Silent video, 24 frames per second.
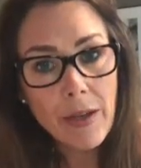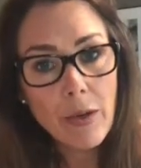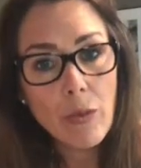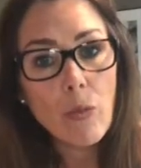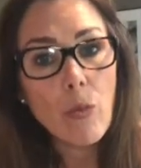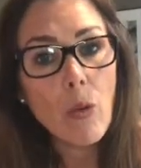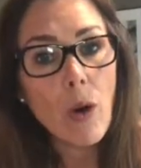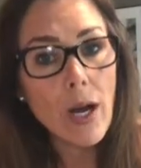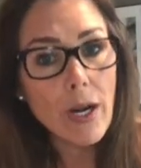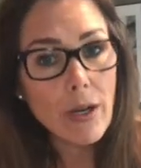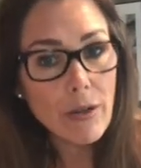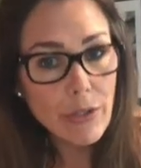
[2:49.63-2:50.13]

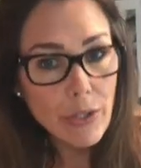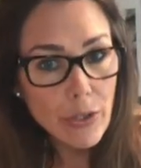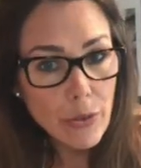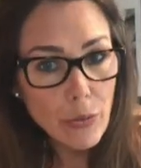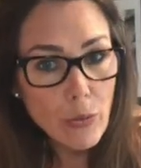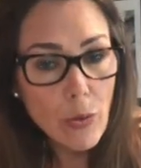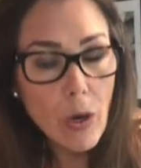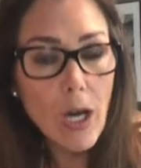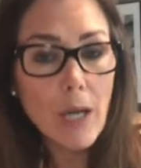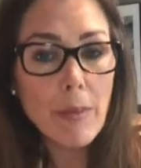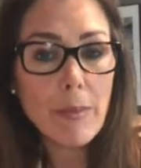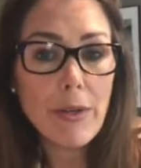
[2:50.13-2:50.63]
Why don't you
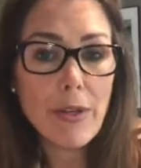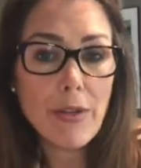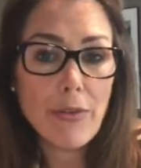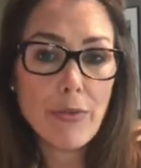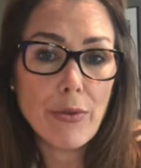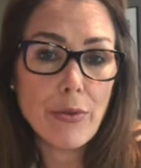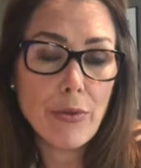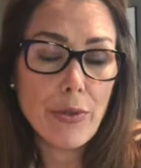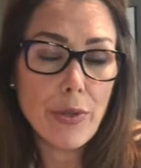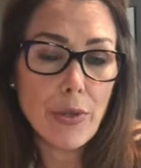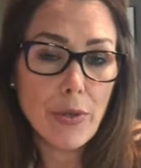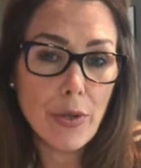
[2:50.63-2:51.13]
walk me
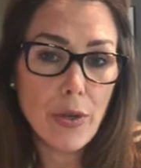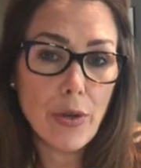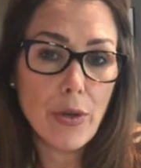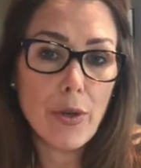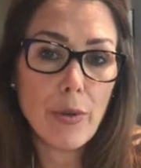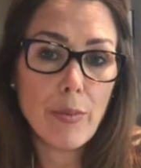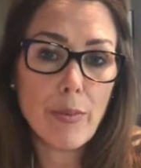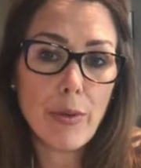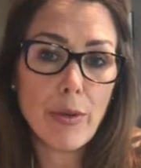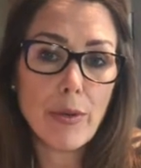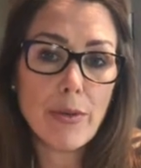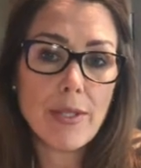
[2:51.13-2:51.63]
through your
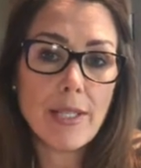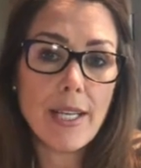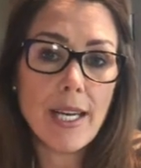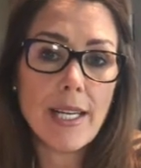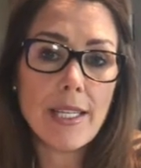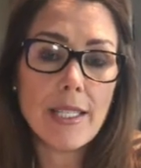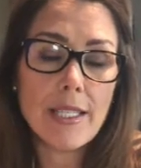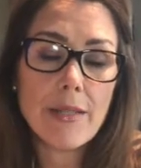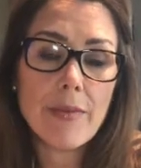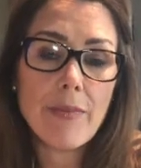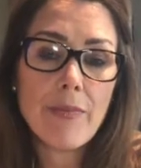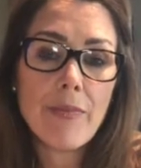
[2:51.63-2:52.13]
current
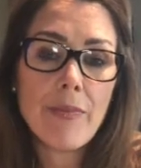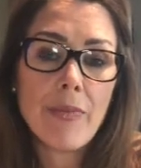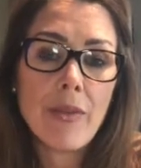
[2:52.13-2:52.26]
process?